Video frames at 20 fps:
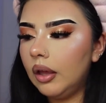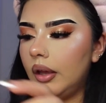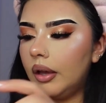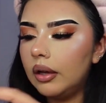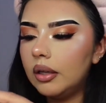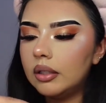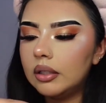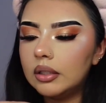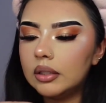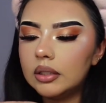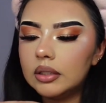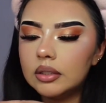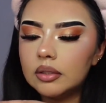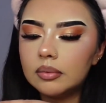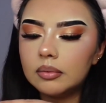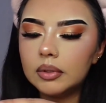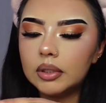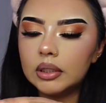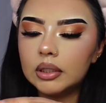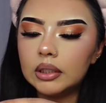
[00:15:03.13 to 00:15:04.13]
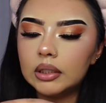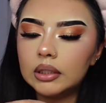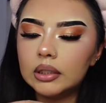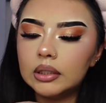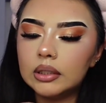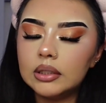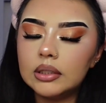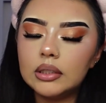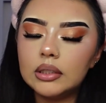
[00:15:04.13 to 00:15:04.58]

And then this one is